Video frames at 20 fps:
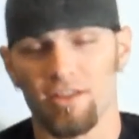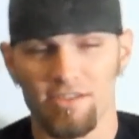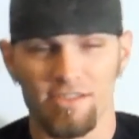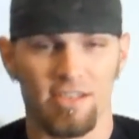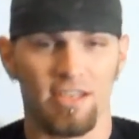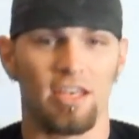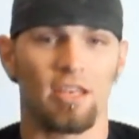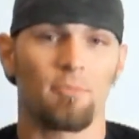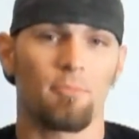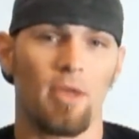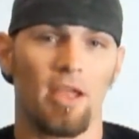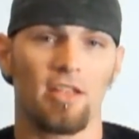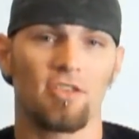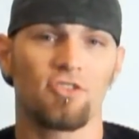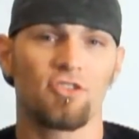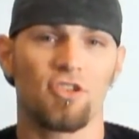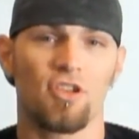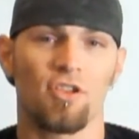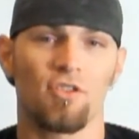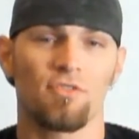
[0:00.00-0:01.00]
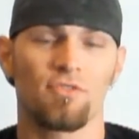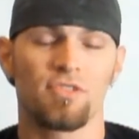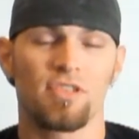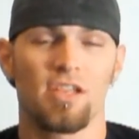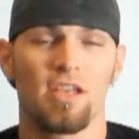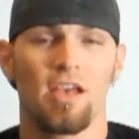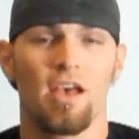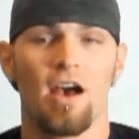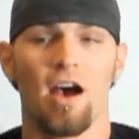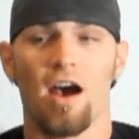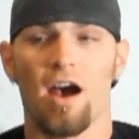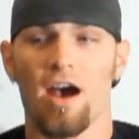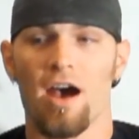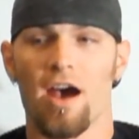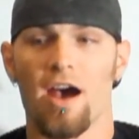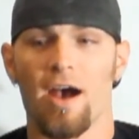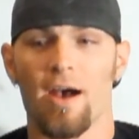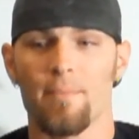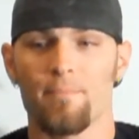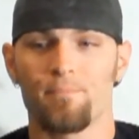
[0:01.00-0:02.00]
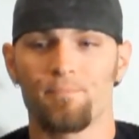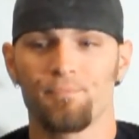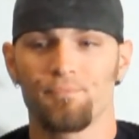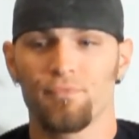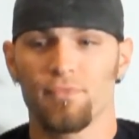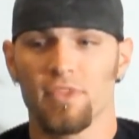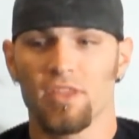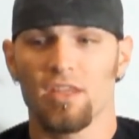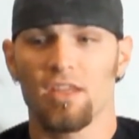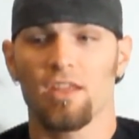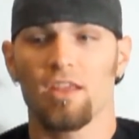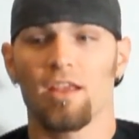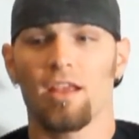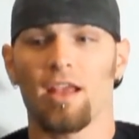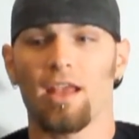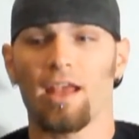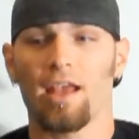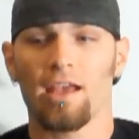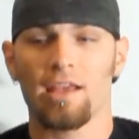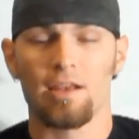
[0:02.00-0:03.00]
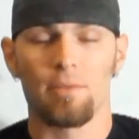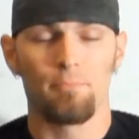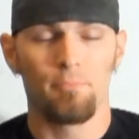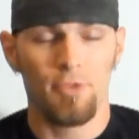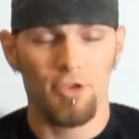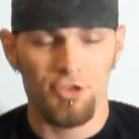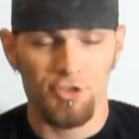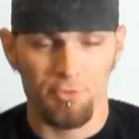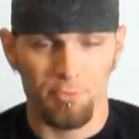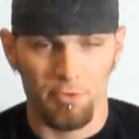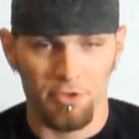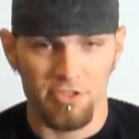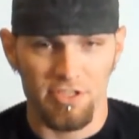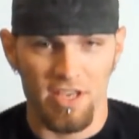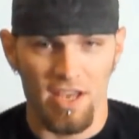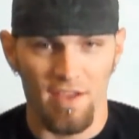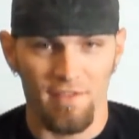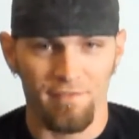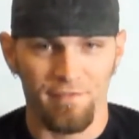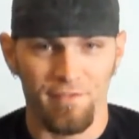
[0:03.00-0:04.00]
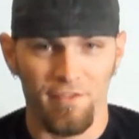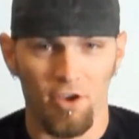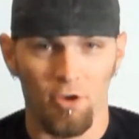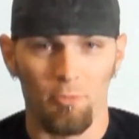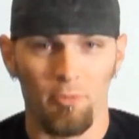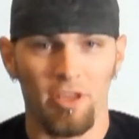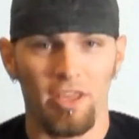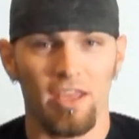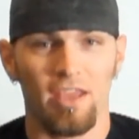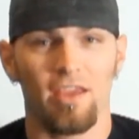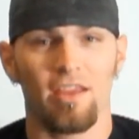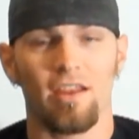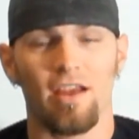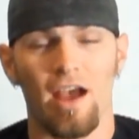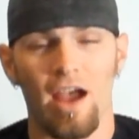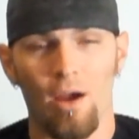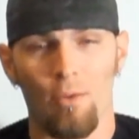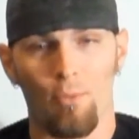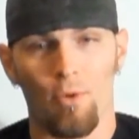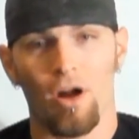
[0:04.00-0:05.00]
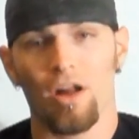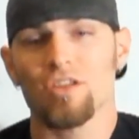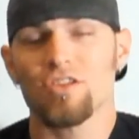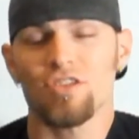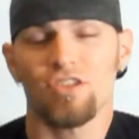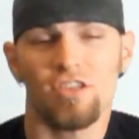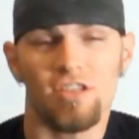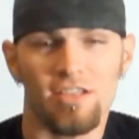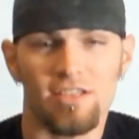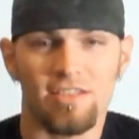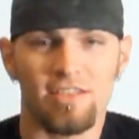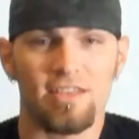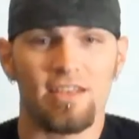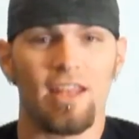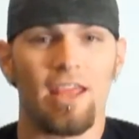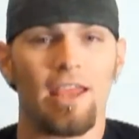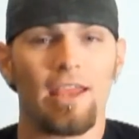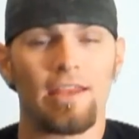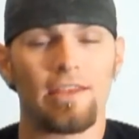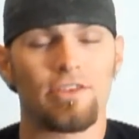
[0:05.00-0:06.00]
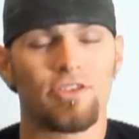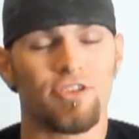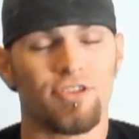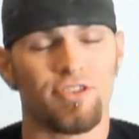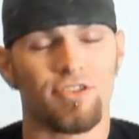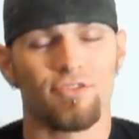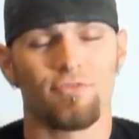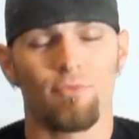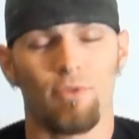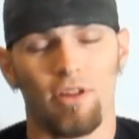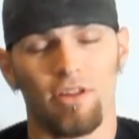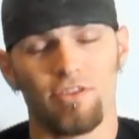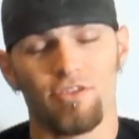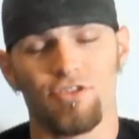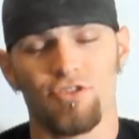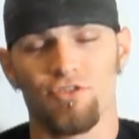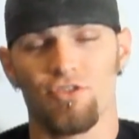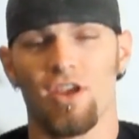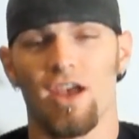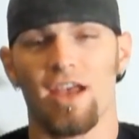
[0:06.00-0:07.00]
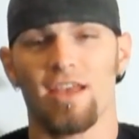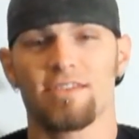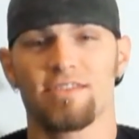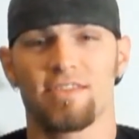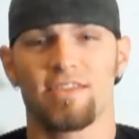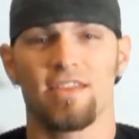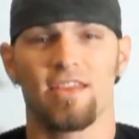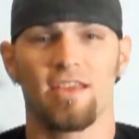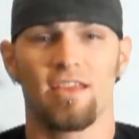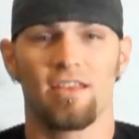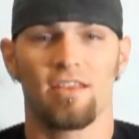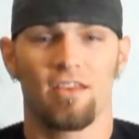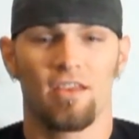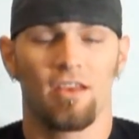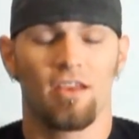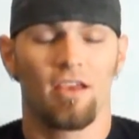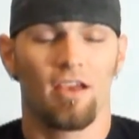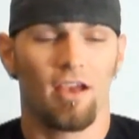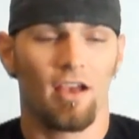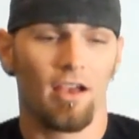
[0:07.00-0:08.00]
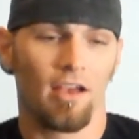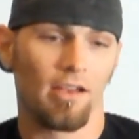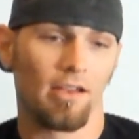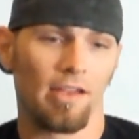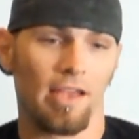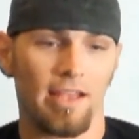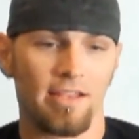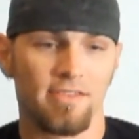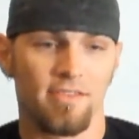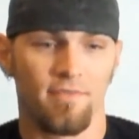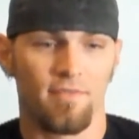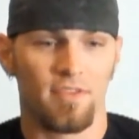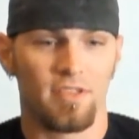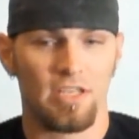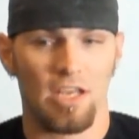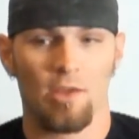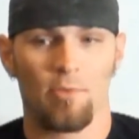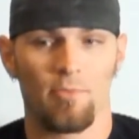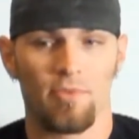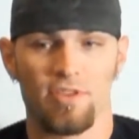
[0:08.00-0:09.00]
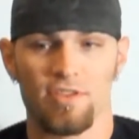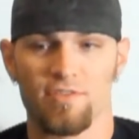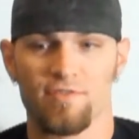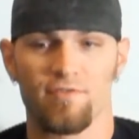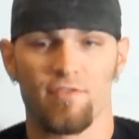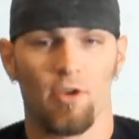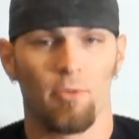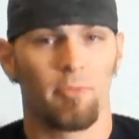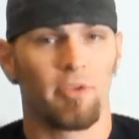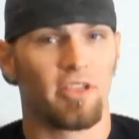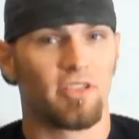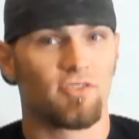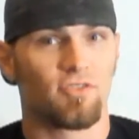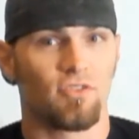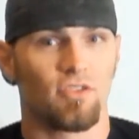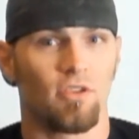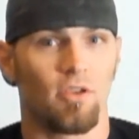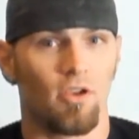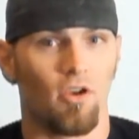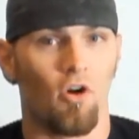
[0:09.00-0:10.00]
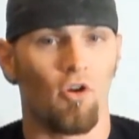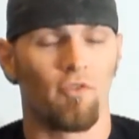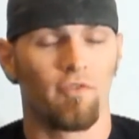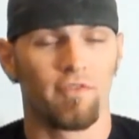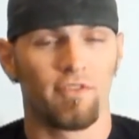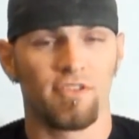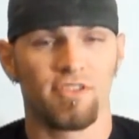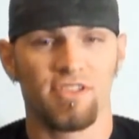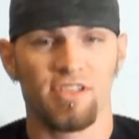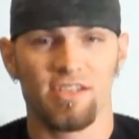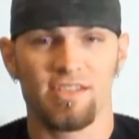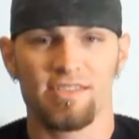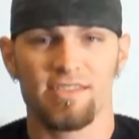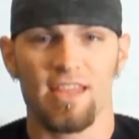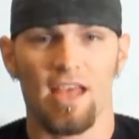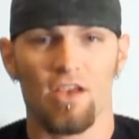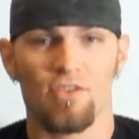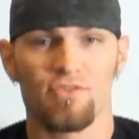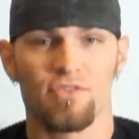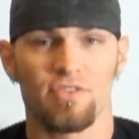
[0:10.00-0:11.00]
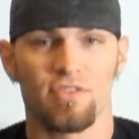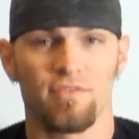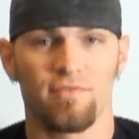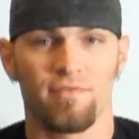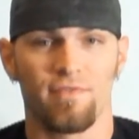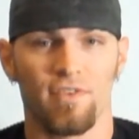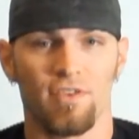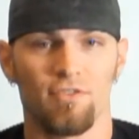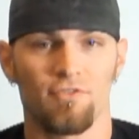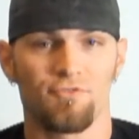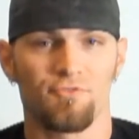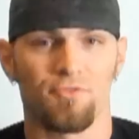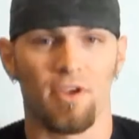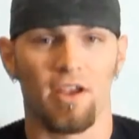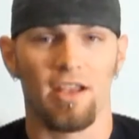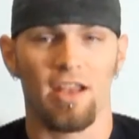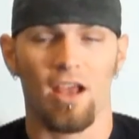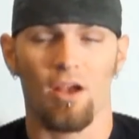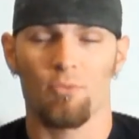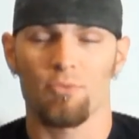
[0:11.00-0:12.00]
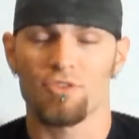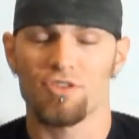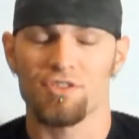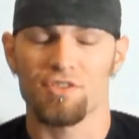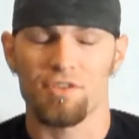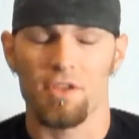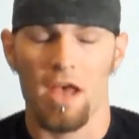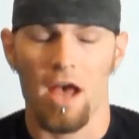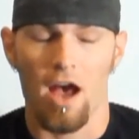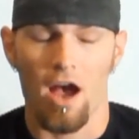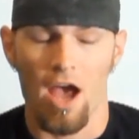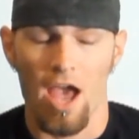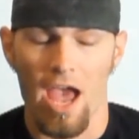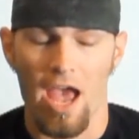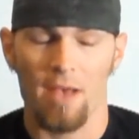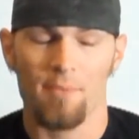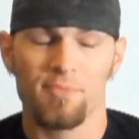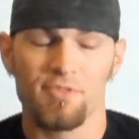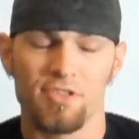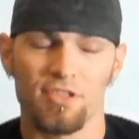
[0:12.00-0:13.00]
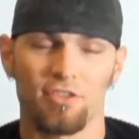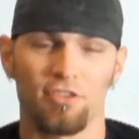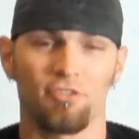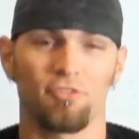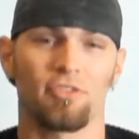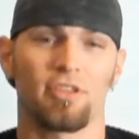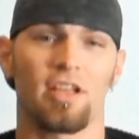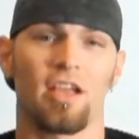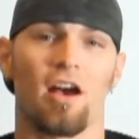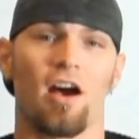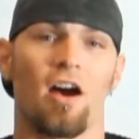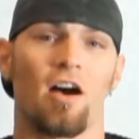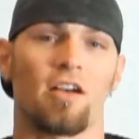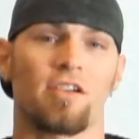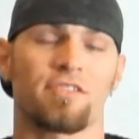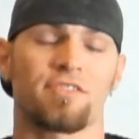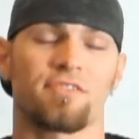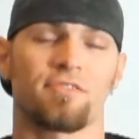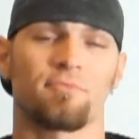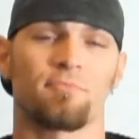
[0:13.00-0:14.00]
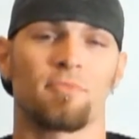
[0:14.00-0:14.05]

Eating main shows, had a miserable time filming it. I watched it today just as well as you guys did. As of the time of this filming, it's over 6,000 views right now, which is absolutely awesome.